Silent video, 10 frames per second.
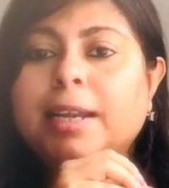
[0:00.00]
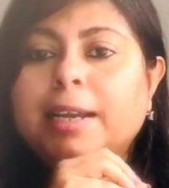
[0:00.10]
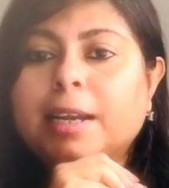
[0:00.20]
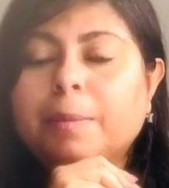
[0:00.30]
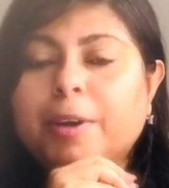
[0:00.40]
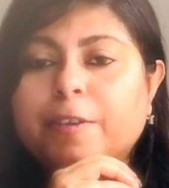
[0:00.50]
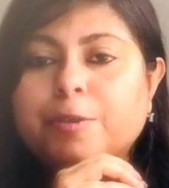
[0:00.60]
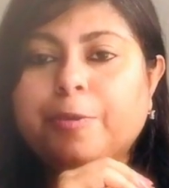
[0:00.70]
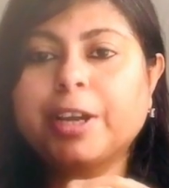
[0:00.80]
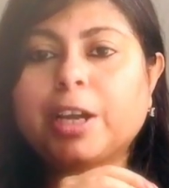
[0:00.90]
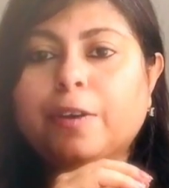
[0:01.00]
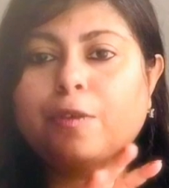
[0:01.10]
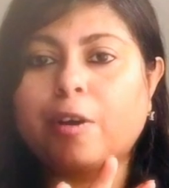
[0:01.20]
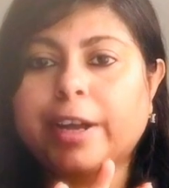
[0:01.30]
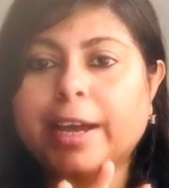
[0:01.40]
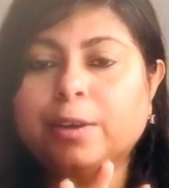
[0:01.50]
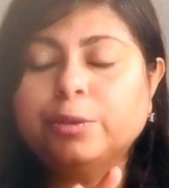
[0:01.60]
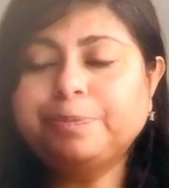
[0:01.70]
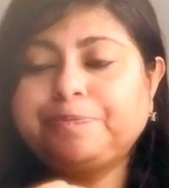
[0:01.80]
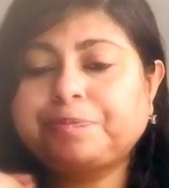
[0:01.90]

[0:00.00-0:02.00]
little bit of sprinkle of oregano.